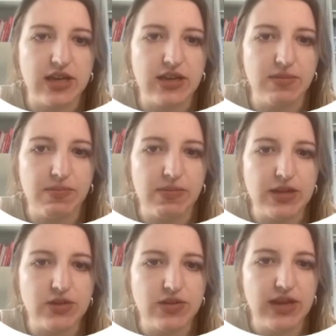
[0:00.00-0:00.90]
And
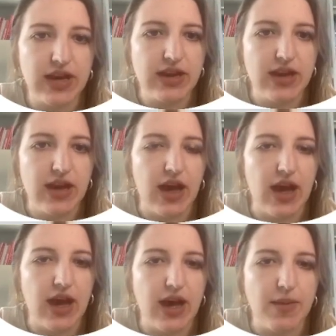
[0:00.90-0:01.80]
by doing that,
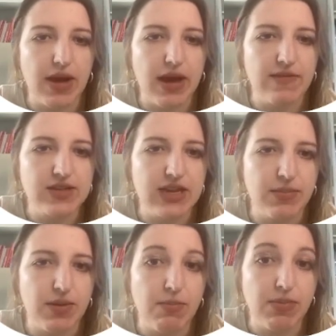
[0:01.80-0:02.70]
um, I've set
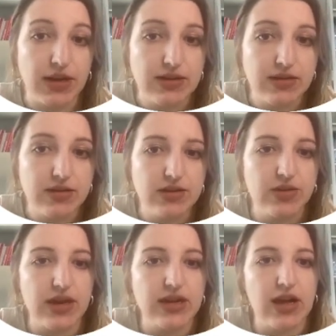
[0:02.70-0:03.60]
up a button so
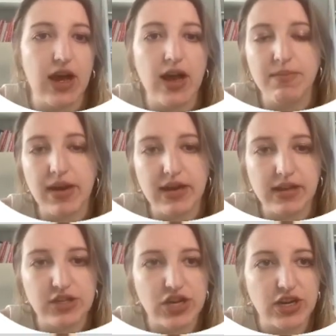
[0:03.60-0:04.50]
that it
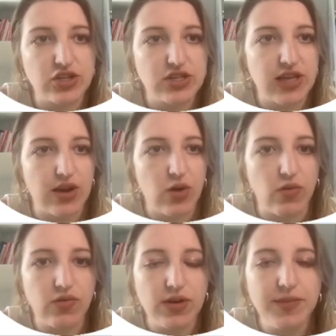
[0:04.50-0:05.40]
automatically changes that
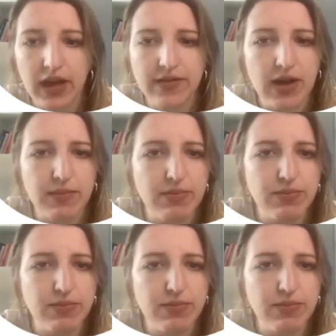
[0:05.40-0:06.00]
over. I've got my